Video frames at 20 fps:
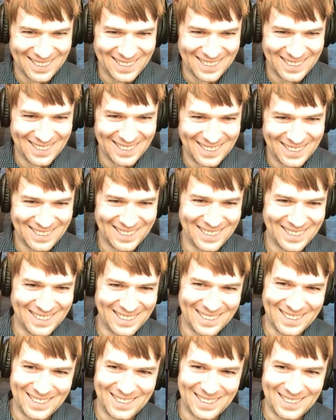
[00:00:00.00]

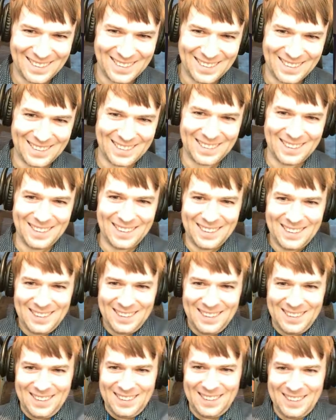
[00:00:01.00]

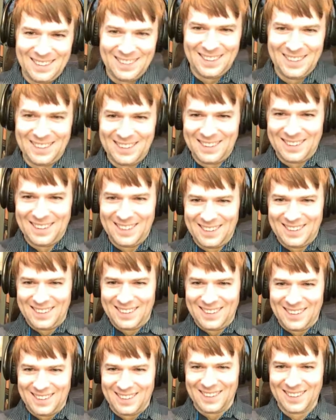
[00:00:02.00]

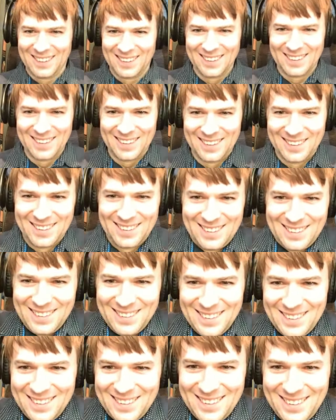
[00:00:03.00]

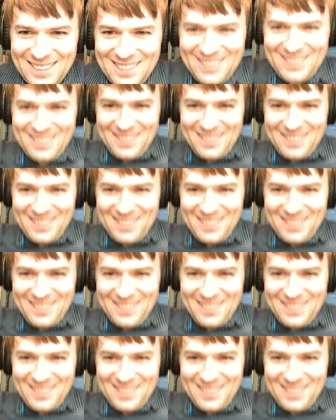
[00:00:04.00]
No words are spoken by the person on screen.